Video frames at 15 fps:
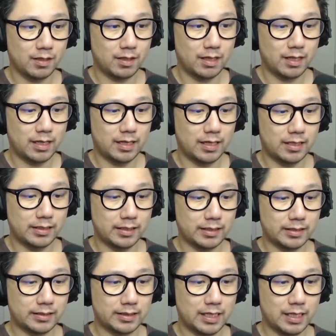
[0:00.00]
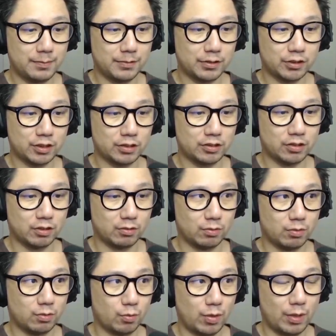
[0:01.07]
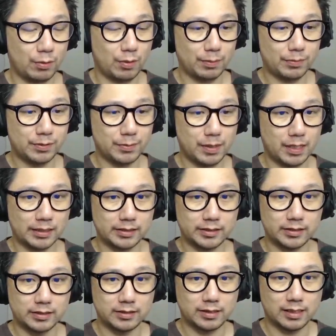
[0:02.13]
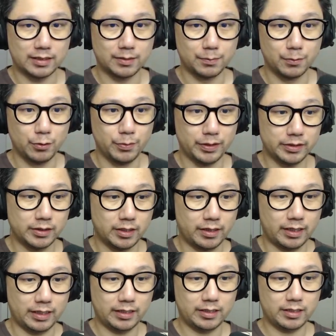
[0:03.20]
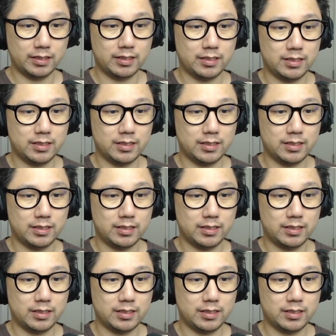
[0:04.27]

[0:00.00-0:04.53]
And yeah, this game is just not well optimized at the moment, I think.